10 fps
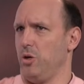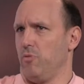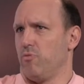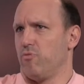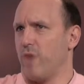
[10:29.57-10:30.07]

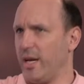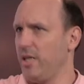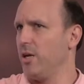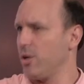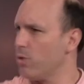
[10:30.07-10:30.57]

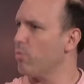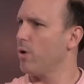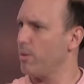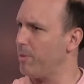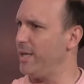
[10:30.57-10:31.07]
regular
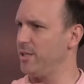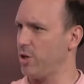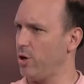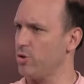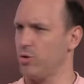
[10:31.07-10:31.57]
workplace
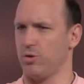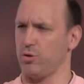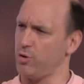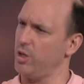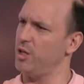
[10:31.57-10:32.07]
cultures or
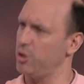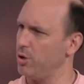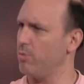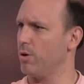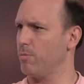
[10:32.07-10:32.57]

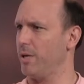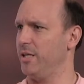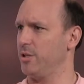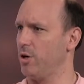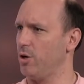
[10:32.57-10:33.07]
traditional
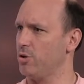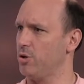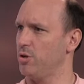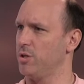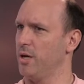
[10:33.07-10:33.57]
workplace
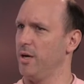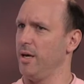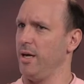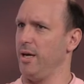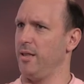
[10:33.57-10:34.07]
cultures
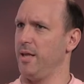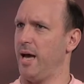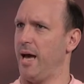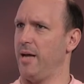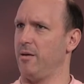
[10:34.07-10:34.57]
in
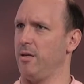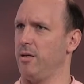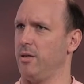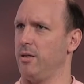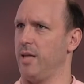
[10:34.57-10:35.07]
that
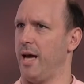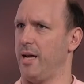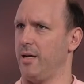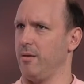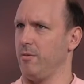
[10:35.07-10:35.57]

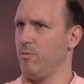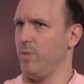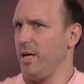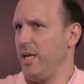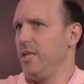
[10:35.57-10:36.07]
that
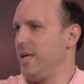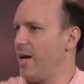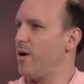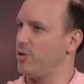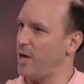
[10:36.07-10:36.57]
we need to
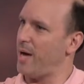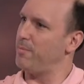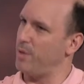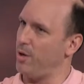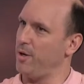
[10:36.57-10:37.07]
get our
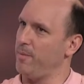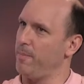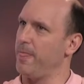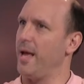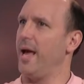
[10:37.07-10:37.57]
job done
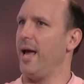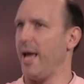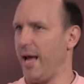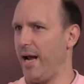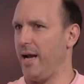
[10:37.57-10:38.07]

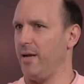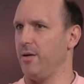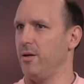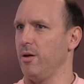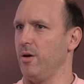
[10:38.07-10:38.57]

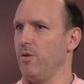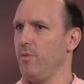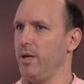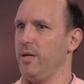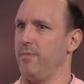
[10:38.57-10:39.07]
and
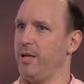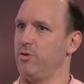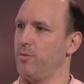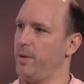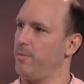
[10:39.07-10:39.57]
we need to make
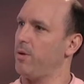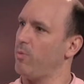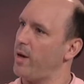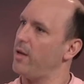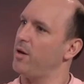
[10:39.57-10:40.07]
sure people are
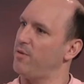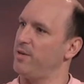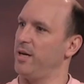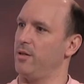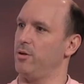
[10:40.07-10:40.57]
well enough
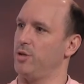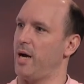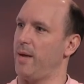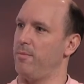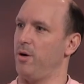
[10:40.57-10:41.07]
to get their
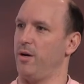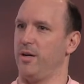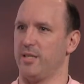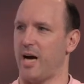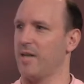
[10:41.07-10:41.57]
job done
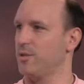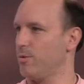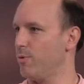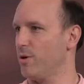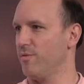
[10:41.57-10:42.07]
and a
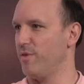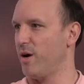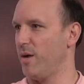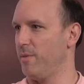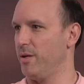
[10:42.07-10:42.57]
toxic work
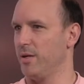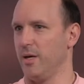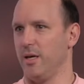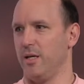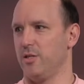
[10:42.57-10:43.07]
environment
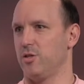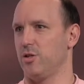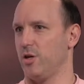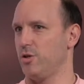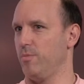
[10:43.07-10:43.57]
is
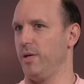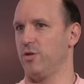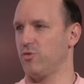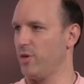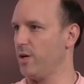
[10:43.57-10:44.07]
such a big
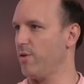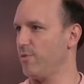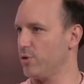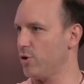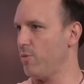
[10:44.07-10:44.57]
trigger
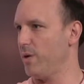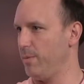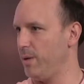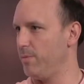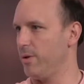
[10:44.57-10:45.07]
for so many
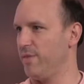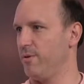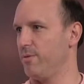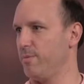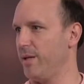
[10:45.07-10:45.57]
people
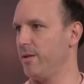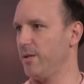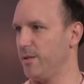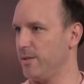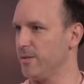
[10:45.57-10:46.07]
living with mental
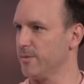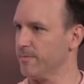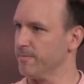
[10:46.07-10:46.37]
illness.